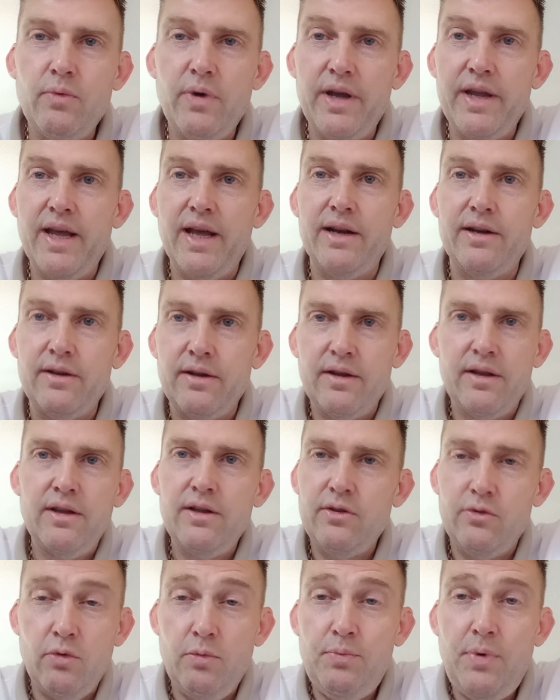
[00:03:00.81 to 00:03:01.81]
What he had,
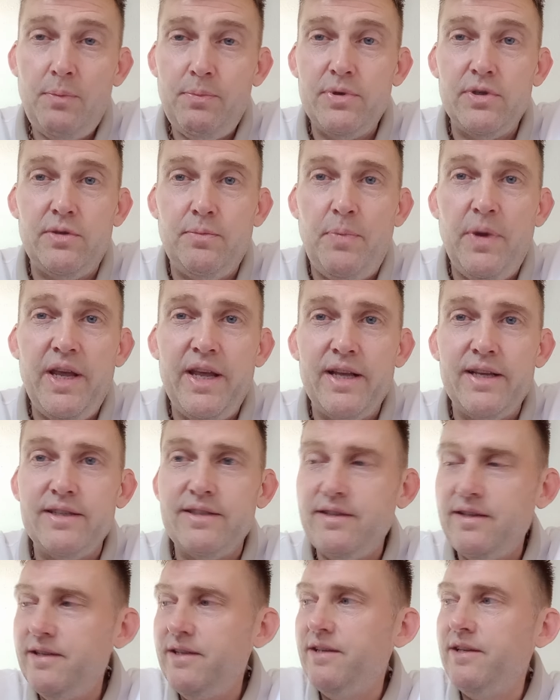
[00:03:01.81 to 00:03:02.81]
they were proper
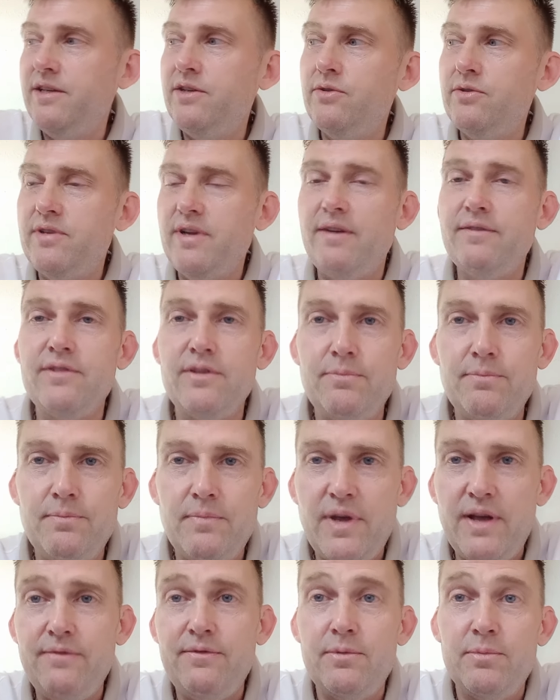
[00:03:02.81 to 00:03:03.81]
spears, and he used to have
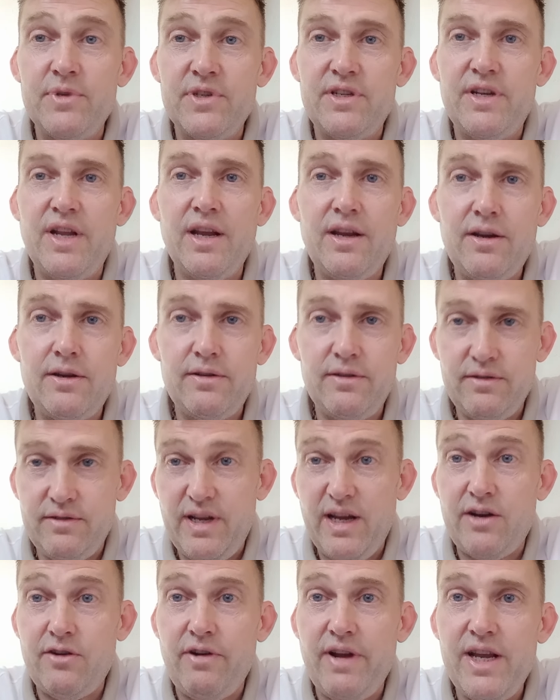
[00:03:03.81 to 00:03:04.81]
them as
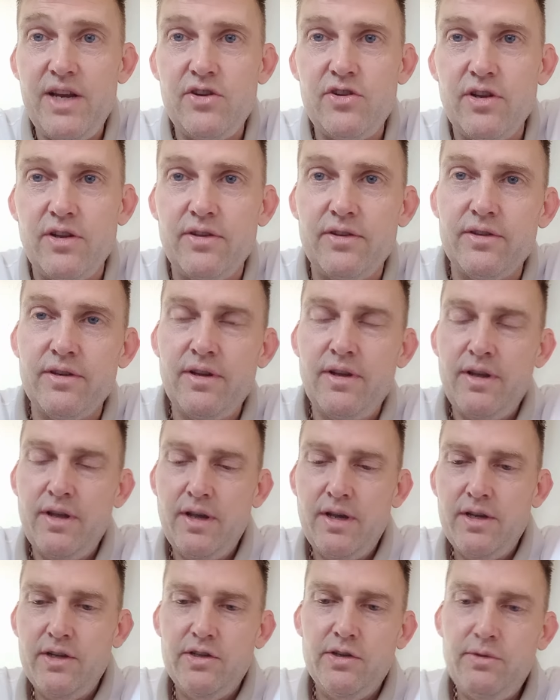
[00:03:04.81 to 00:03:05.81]
decorations.
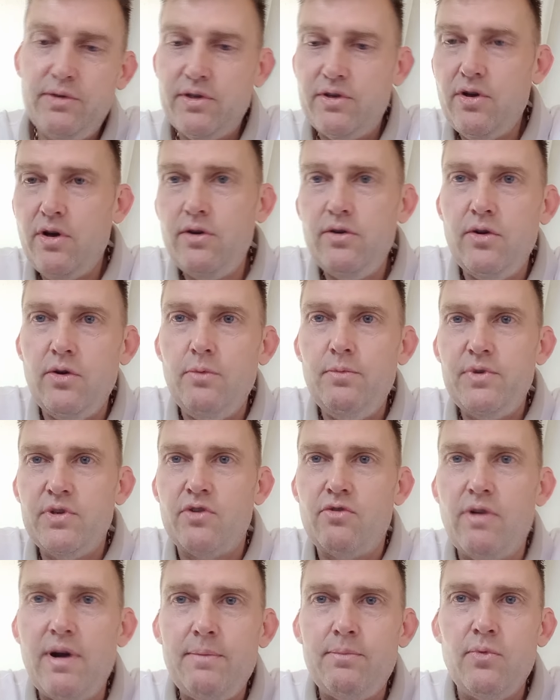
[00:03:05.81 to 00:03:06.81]
So he's gone up, he's
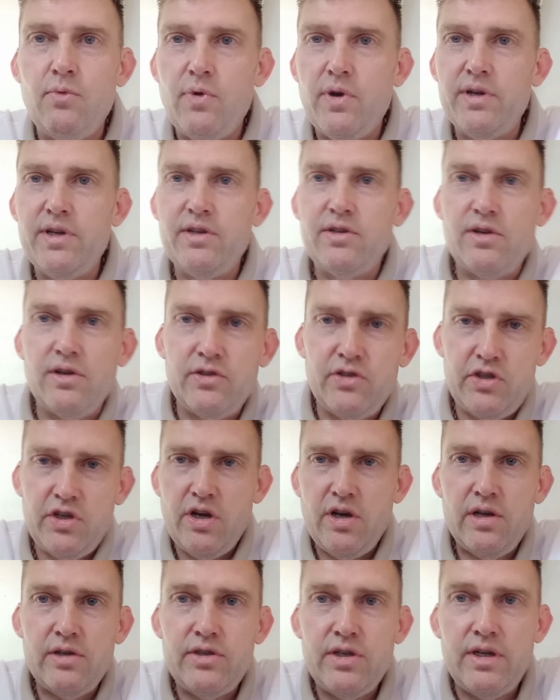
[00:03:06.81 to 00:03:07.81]
grabbed one, he's gone
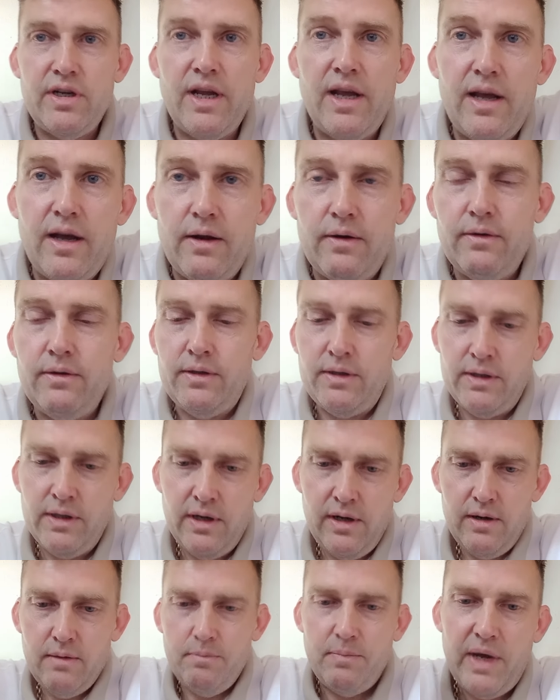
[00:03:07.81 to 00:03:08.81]
charging down,
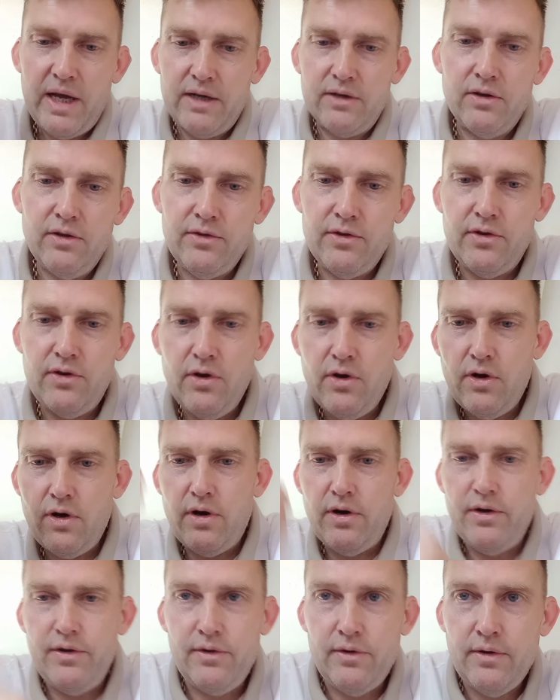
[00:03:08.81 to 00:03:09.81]
banged on the
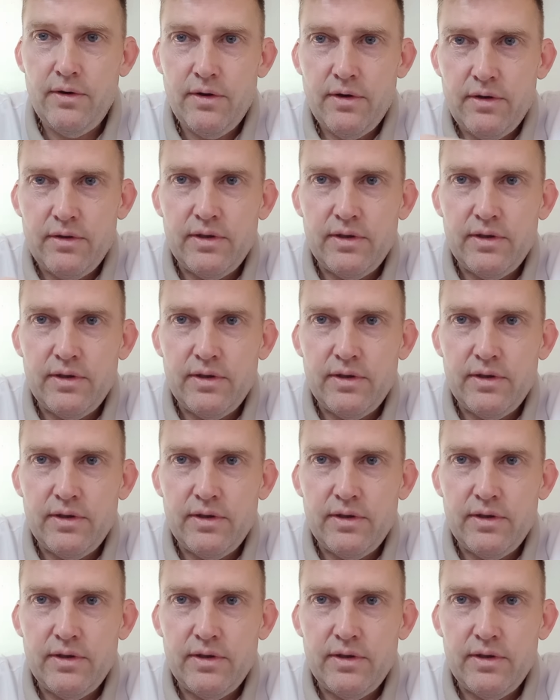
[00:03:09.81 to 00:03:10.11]
door, and